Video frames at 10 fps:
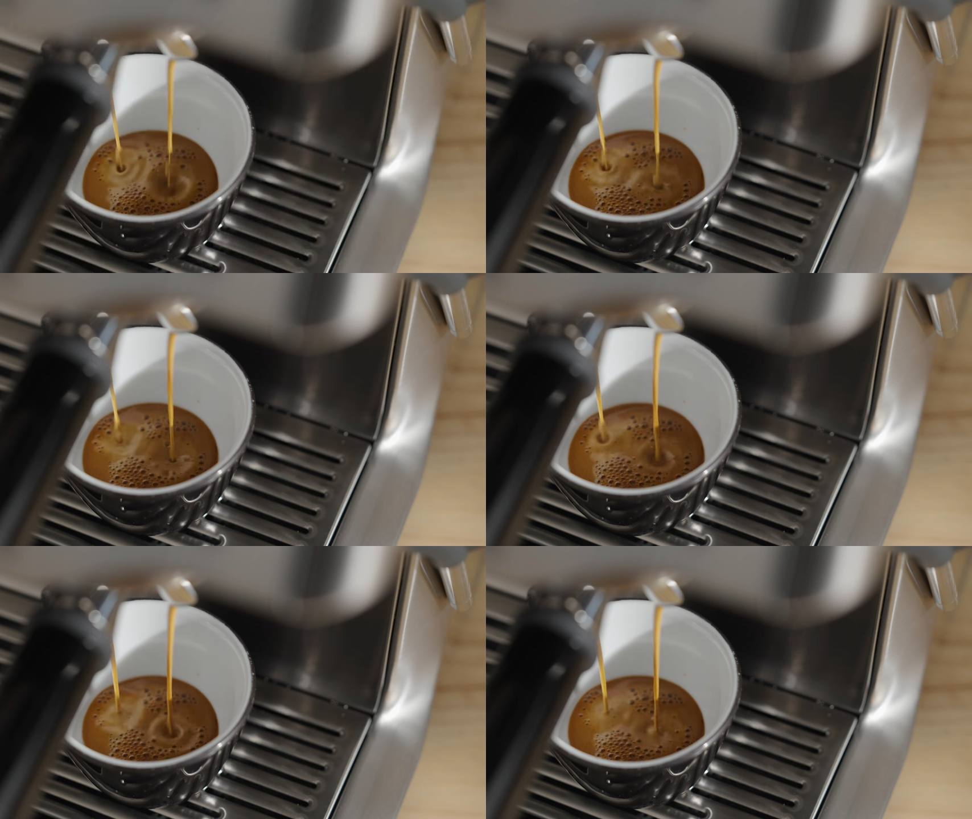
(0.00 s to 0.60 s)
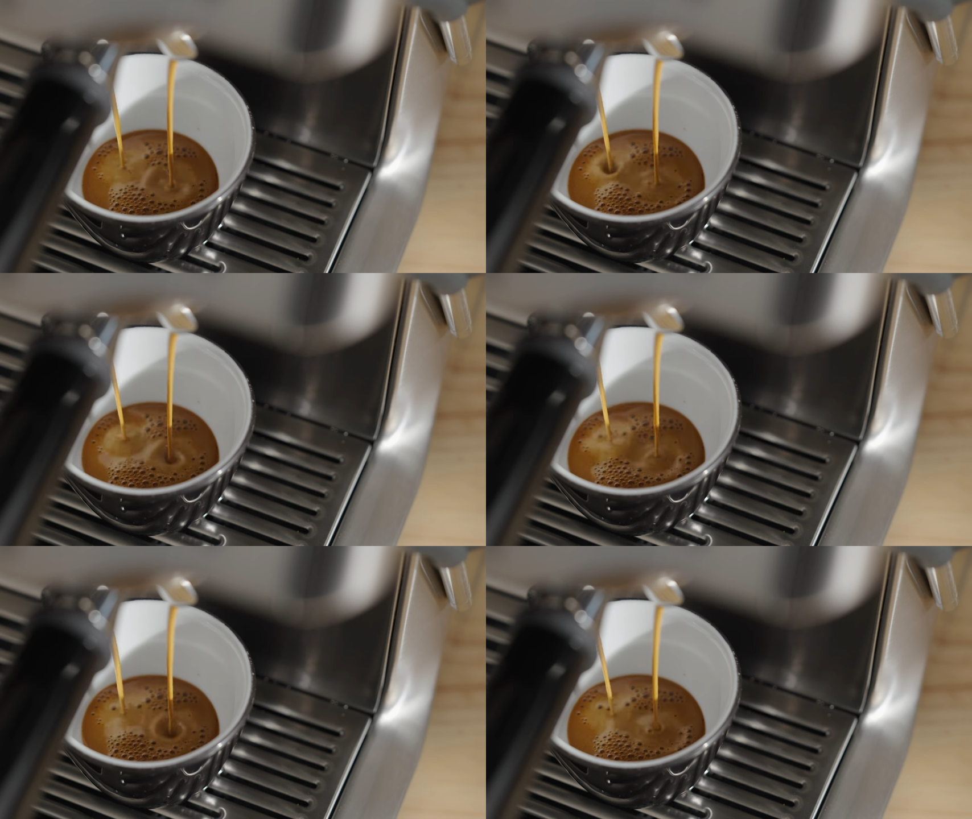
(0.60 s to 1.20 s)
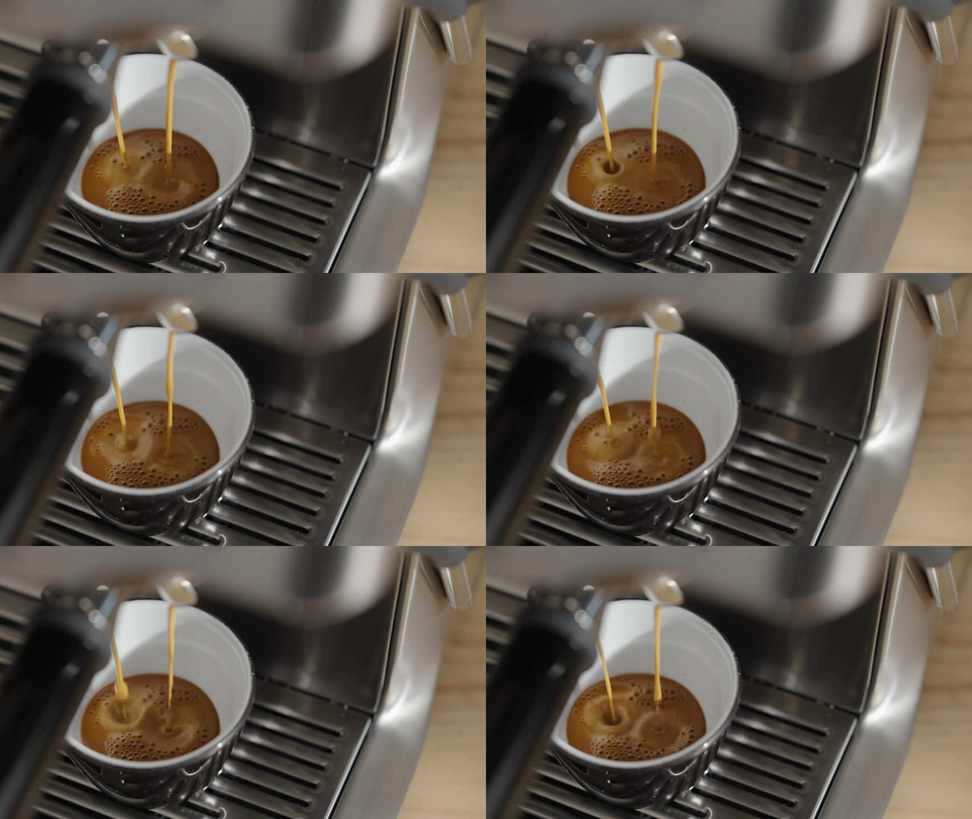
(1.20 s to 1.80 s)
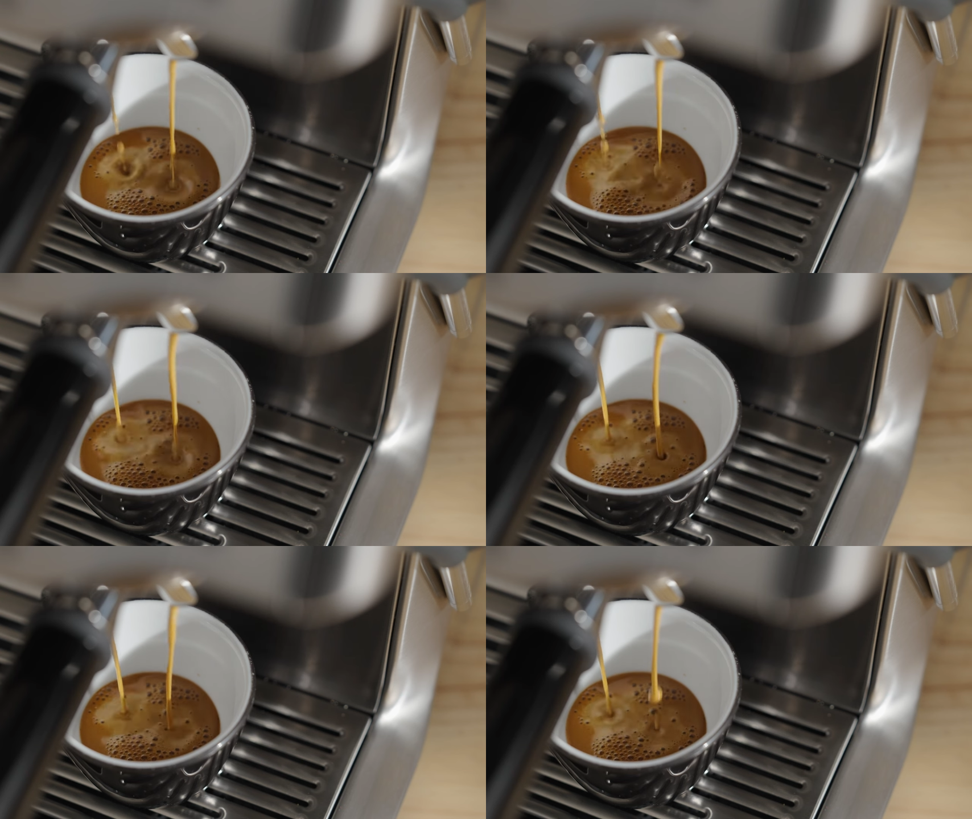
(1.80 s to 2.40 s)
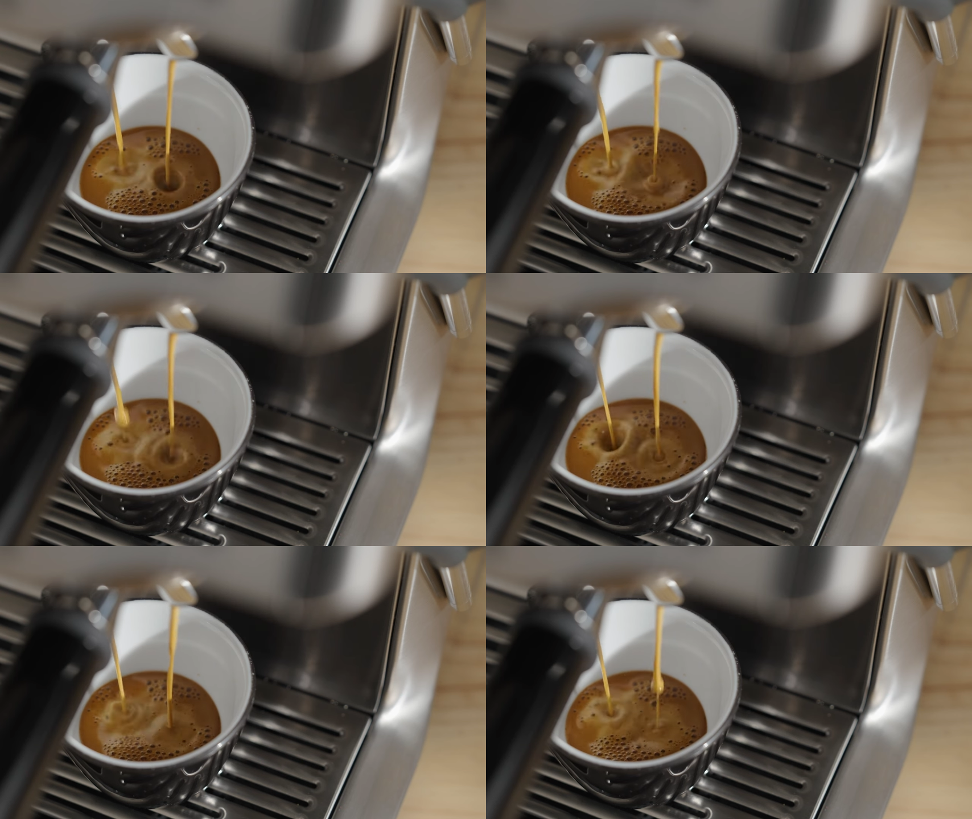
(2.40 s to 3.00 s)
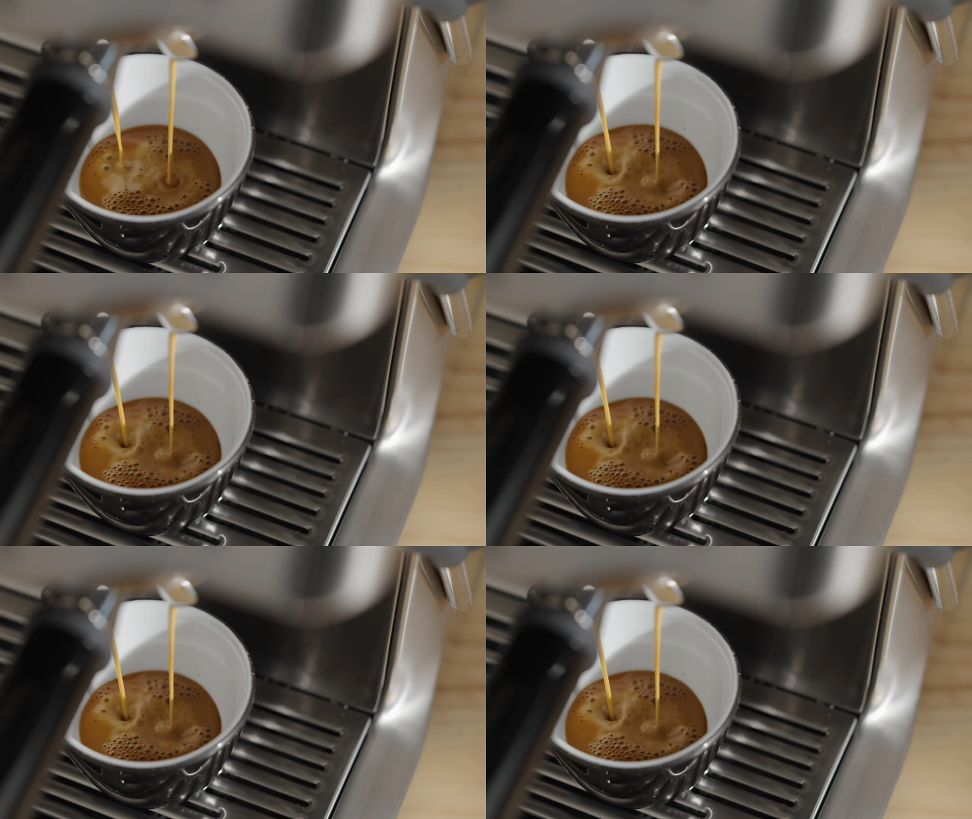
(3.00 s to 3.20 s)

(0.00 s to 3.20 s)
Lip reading: Nobody's mouth can be seen.